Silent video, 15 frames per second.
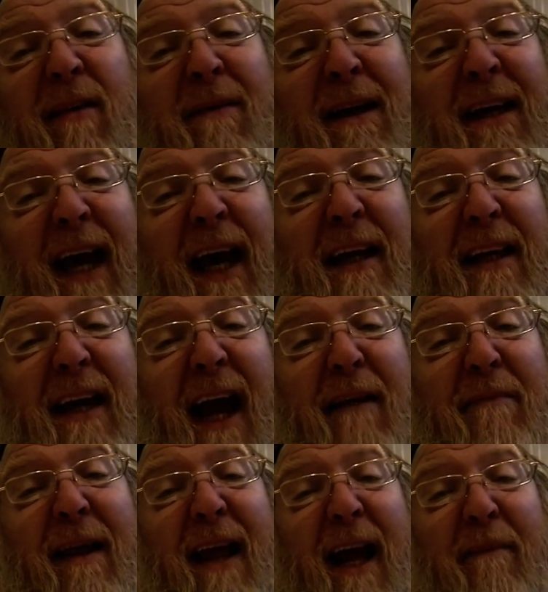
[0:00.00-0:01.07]
my great
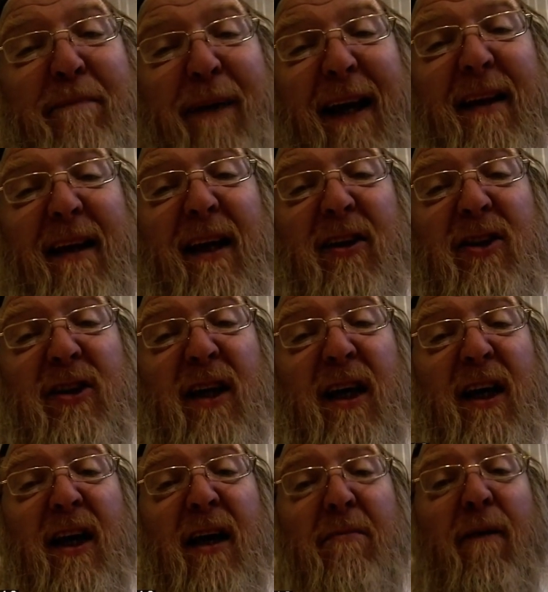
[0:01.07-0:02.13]
grandmother had Pesach kitchen.
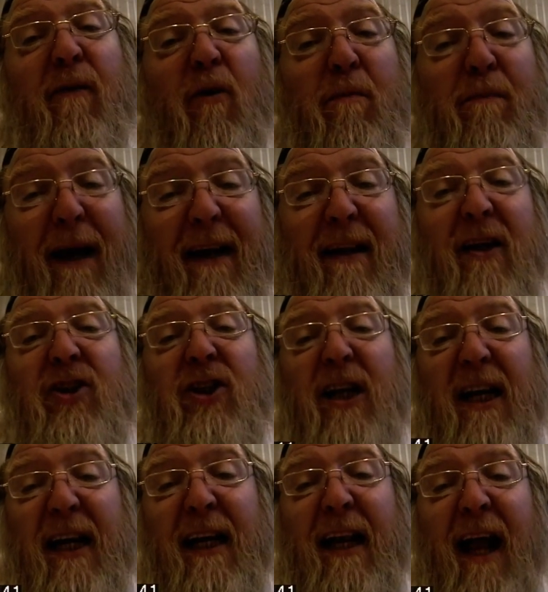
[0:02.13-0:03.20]
Before Pesach, she
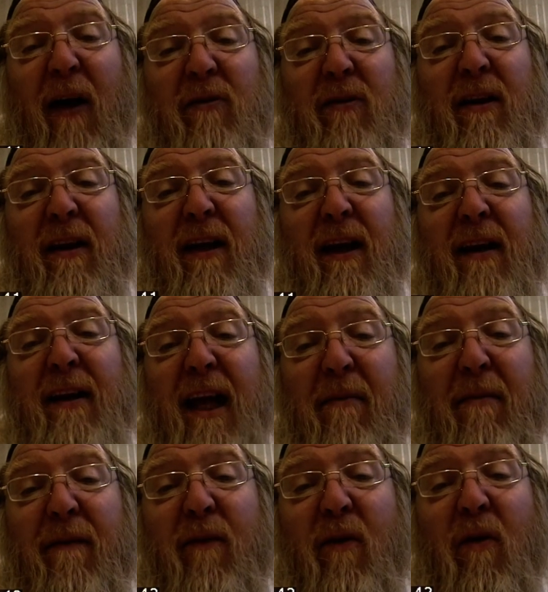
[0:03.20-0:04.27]
cleaned out the thing a day
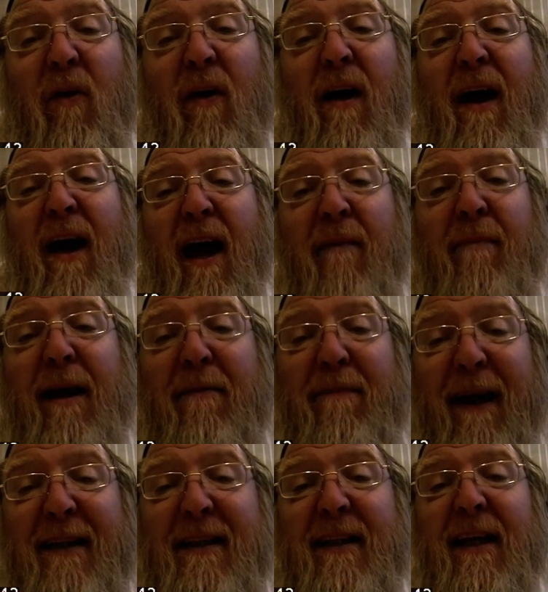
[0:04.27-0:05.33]
before and made
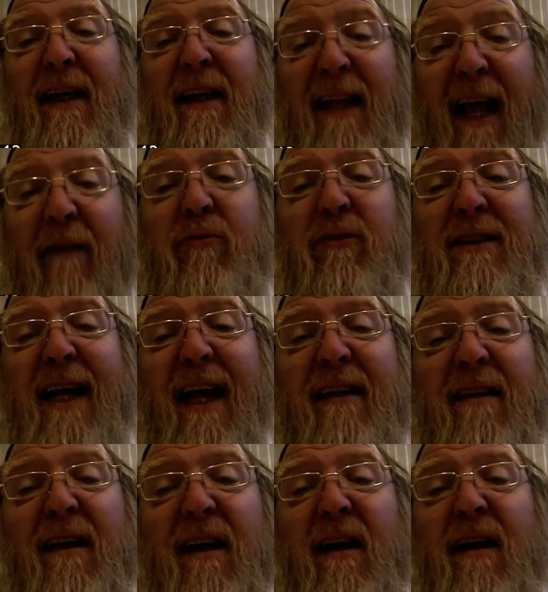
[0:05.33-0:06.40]
Pesach thing, and that was
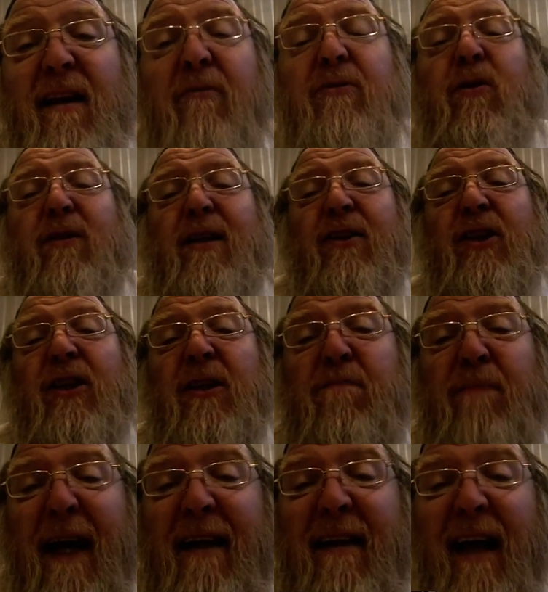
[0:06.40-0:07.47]
that. There was no such thing as
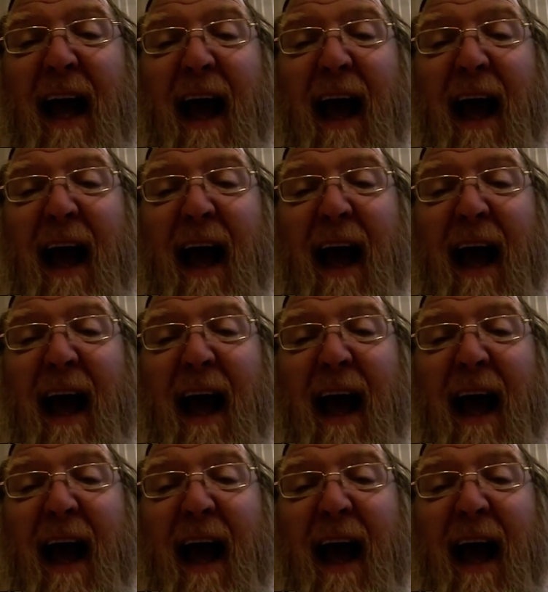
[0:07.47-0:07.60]
Pesach